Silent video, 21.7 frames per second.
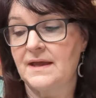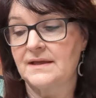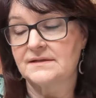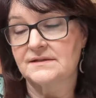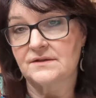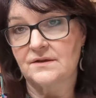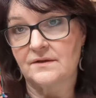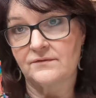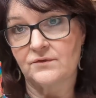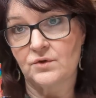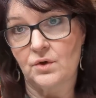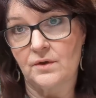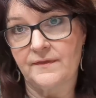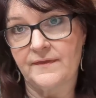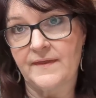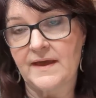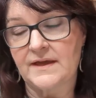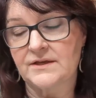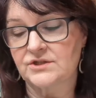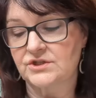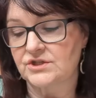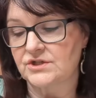So I've got
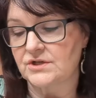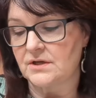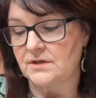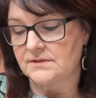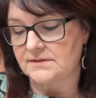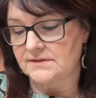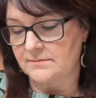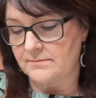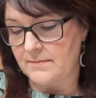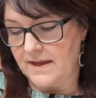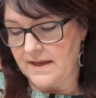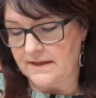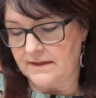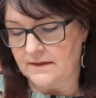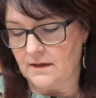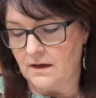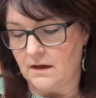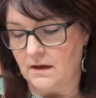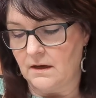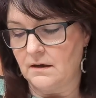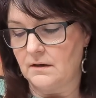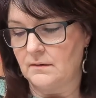that shirt to make
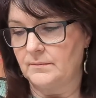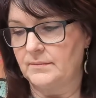up